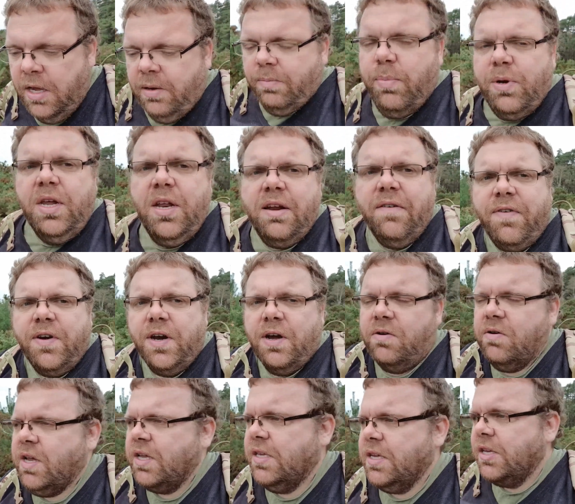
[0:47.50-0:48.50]
But you never know
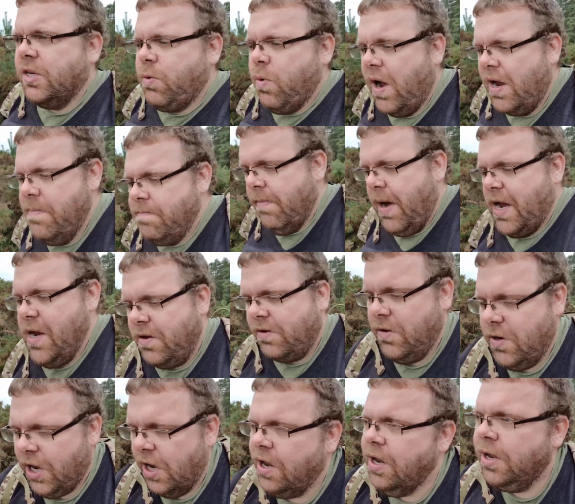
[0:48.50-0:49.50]
because it's quite
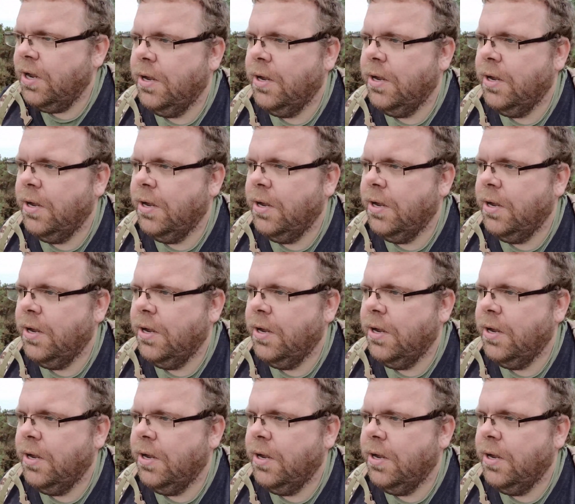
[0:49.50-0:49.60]
mild.